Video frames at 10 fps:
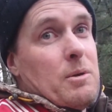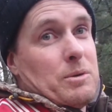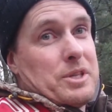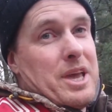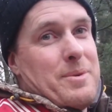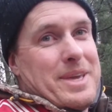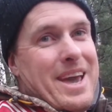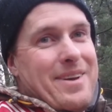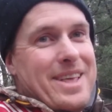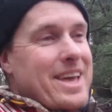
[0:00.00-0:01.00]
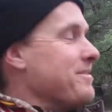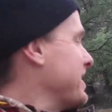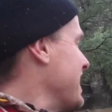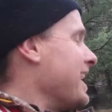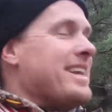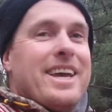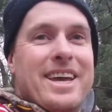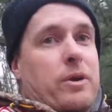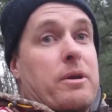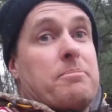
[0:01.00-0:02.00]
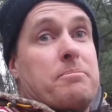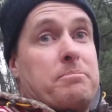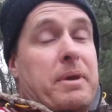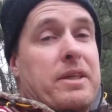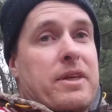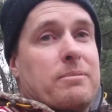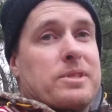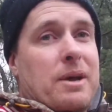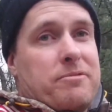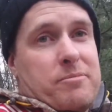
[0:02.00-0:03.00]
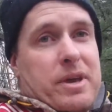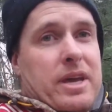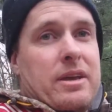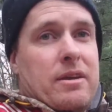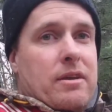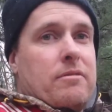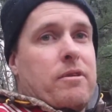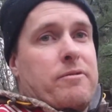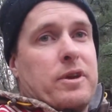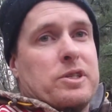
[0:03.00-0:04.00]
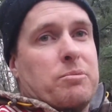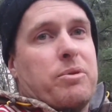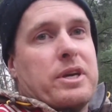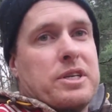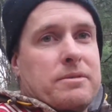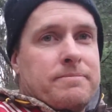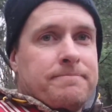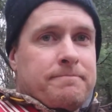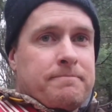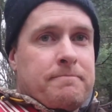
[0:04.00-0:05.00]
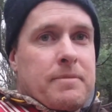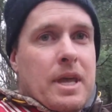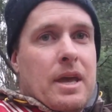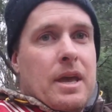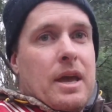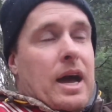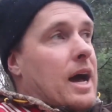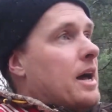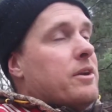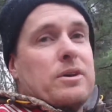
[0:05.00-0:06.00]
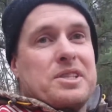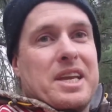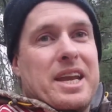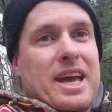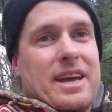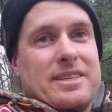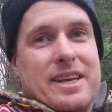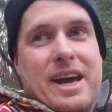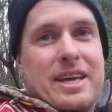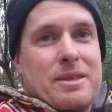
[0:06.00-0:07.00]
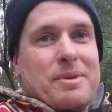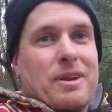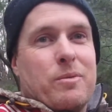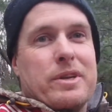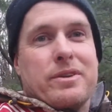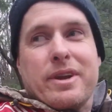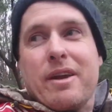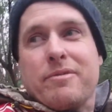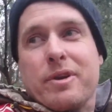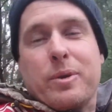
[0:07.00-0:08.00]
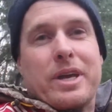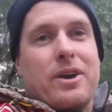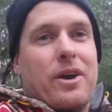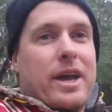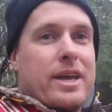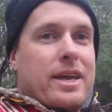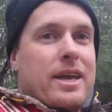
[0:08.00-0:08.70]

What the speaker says: we'll see how we go in that regard. So big thumbs up for me for a first impression. Nice to get out in the middle of winter and go for a quick kayak.